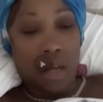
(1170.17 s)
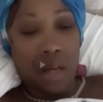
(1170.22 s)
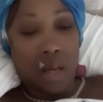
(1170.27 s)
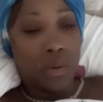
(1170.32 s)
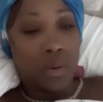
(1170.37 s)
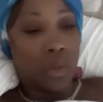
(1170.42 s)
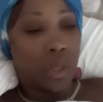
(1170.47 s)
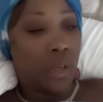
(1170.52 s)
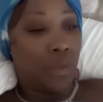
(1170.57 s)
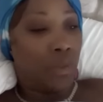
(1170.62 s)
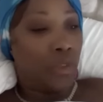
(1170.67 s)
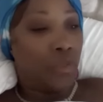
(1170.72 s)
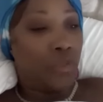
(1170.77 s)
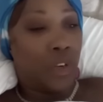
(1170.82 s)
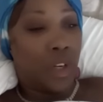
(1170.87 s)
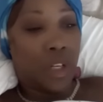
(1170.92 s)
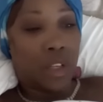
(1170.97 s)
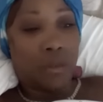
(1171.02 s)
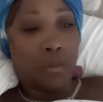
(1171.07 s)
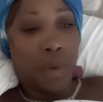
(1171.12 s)
I don't give a f
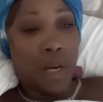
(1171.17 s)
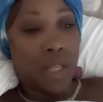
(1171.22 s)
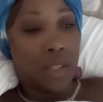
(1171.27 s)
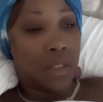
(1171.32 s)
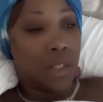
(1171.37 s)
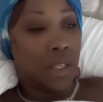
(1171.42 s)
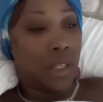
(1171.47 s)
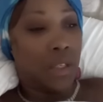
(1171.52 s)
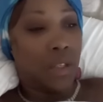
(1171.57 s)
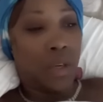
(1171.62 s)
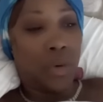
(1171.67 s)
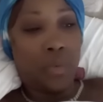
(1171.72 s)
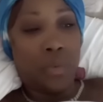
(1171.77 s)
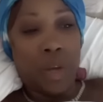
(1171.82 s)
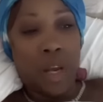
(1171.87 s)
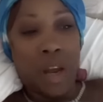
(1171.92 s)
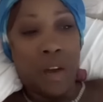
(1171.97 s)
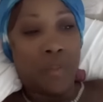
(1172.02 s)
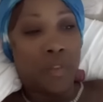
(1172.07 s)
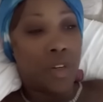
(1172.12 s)
if my son
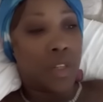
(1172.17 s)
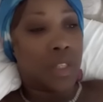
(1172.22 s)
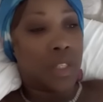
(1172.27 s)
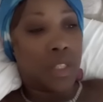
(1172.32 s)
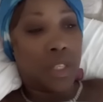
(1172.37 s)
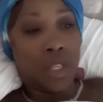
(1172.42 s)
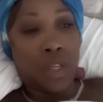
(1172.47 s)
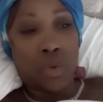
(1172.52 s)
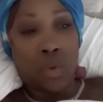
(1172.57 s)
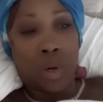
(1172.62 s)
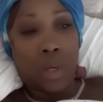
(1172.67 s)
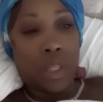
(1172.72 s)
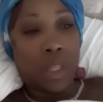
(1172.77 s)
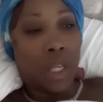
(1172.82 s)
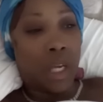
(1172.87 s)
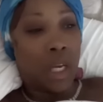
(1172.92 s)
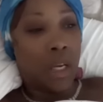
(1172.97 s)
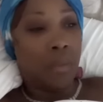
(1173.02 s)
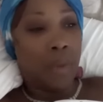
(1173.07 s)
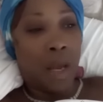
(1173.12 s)
don't never see or
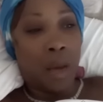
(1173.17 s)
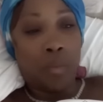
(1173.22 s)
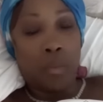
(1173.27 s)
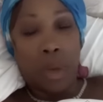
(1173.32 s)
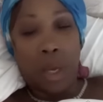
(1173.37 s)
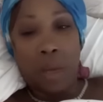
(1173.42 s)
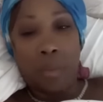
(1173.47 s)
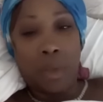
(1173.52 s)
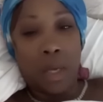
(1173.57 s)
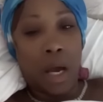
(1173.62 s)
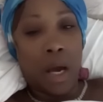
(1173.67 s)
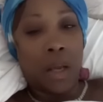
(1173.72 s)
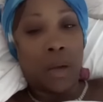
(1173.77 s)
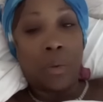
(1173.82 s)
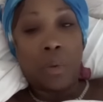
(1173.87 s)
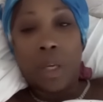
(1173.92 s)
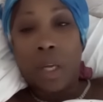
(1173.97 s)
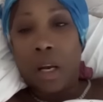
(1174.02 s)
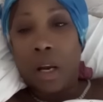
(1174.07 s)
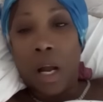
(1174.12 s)
claim that baby. I
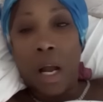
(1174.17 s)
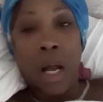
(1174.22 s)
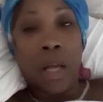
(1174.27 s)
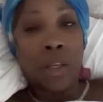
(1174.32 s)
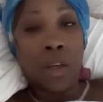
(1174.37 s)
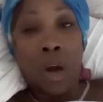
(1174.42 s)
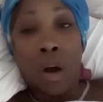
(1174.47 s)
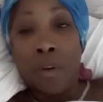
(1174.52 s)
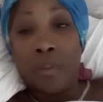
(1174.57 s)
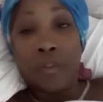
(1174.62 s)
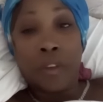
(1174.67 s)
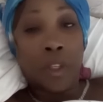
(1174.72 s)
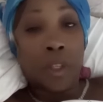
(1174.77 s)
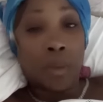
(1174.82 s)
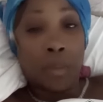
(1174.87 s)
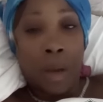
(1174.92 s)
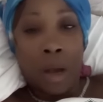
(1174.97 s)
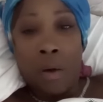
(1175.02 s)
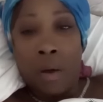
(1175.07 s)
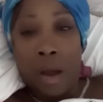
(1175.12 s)
don't care how y'all
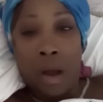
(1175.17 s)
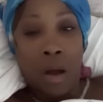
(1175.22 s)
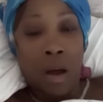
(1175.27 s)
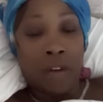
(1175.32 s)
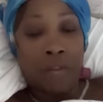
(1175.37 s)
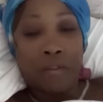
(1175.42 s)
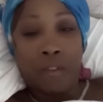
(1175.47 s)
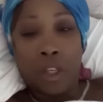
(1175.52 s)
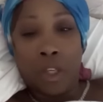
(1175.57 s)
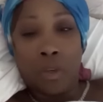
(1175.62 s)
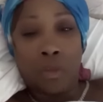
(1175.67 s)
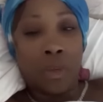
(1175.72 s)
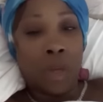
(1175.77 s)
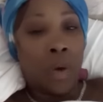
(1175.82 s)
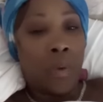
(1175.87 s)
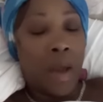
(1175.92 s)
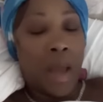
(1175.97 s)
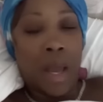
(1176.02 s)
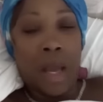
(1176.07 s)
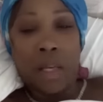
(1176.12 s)
feel about how I feel.
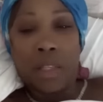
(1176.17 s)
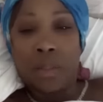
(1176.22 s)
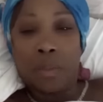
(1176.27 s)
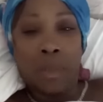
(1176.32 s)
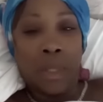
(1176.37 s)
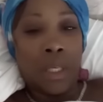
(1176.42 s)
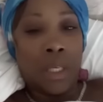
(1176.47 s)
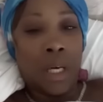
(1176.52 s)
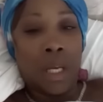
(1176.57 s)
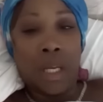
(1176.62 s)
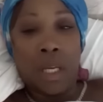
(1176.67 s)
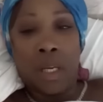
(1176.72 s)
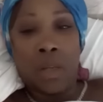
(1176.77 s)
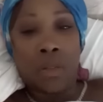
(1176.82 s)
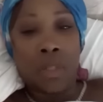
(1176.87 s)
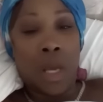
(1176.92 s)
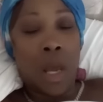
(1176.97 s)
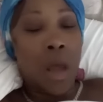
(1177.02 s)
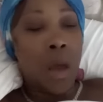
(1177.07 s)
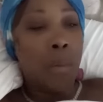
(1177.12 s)
Don't ask me nothing
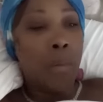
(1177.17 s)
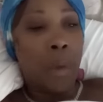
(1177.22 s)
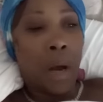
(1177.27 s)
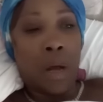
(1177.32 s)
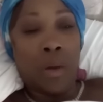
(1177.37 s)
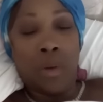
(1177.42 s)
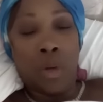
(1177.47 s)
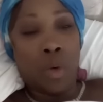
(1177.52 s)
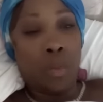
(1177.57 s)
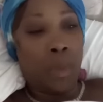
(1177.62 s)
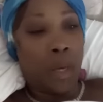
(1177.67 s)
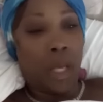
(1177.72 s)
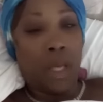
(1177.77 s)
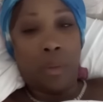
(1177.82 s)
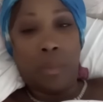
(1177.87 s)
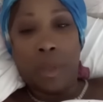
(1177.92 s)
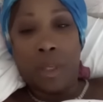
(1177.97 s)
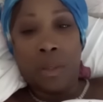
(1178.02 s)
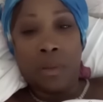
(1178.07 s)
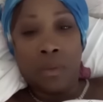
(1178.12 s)
else about no
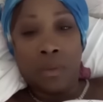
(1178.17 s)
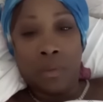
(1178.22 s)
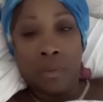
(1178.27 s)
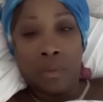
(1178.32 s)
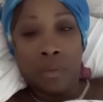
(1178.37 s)
baby.